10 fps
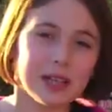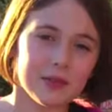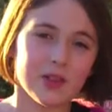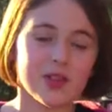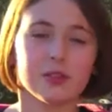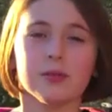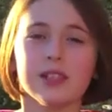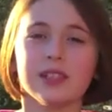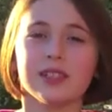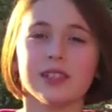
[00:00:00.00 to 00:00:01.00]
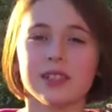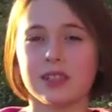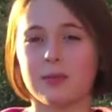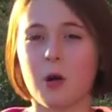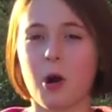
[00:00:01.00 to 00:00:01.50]
Even though we see
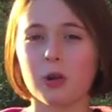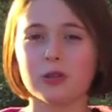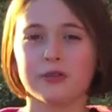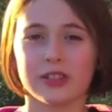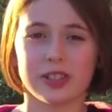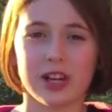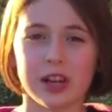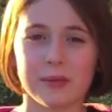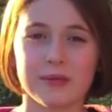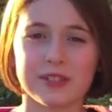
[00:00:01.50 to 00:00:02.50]
them all of the time,